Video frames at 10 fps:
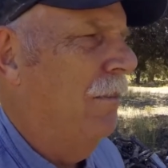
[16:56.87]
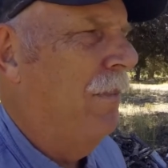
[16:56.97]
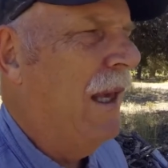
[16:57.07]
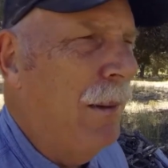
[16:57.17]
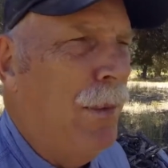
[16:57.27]

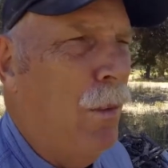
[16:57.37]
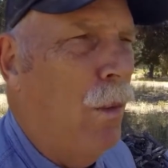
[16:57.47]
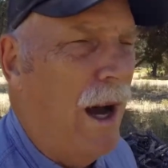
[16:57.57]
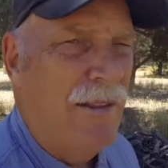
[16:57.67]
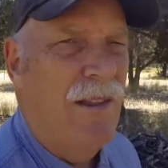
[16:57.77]
people
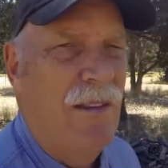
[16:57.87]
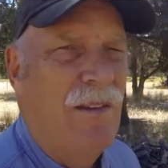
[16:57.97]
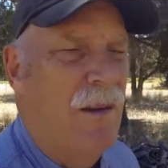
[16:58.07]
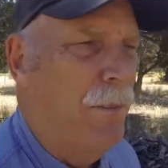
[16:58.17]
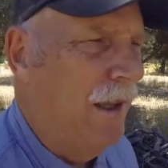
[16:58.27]
want this
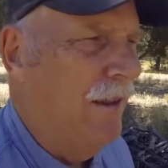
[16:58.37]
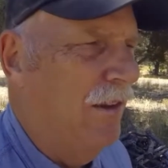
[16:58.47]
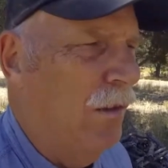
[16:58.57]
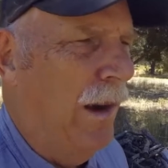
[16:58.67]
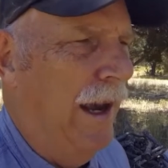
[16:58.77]
to be
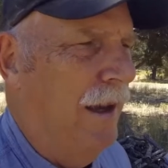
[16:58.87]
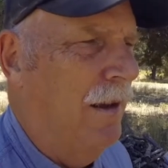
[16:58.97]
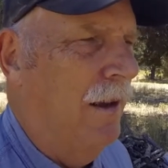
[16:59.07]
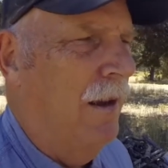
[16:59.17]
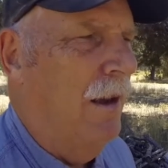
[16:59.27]
this way.
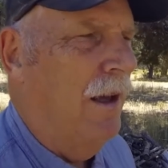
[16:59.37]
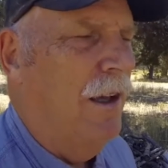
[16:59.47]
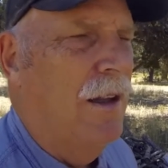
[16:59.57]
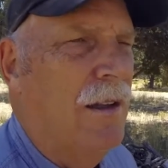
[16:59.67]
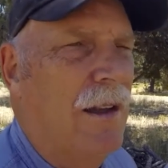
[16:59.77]

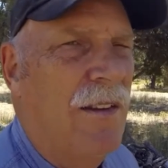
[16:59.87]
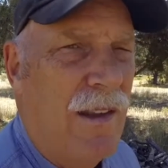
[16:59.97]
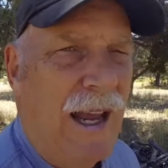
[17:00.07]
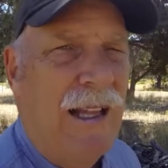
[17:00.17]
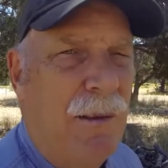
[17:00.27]
The
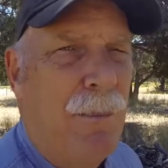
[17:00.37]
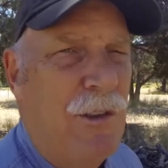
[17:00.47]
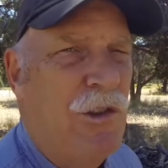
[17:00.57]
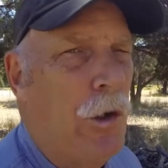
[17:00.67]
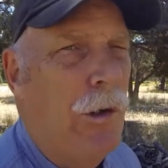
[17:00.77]
silent
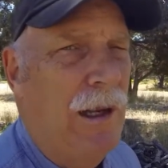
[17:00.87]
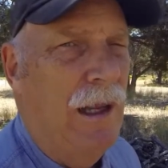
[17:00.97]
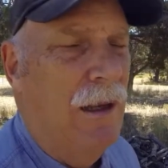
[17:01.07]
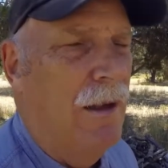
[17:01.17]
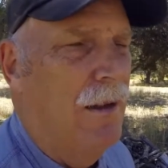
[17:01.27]

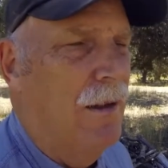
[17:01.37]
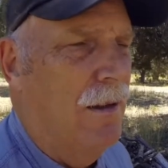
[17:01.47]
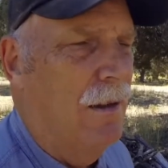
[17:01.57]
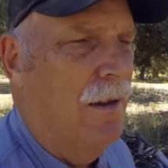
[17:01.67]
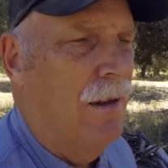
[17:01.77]
majority,
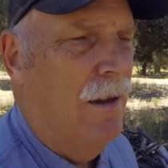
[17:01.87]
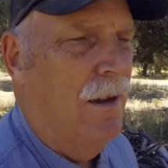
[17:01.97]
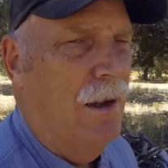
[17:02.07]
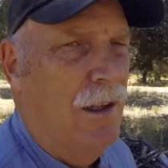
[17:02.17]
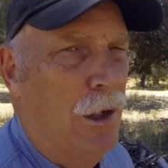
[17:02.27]

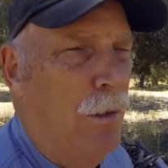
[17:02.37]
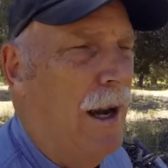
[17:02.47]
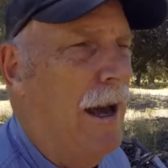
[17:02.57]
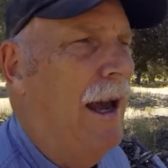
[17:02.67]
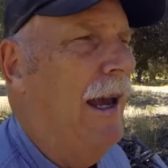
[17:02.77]
you and
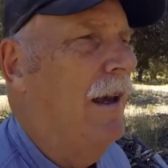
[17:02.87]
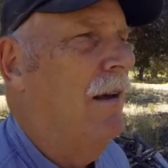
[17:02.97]
I,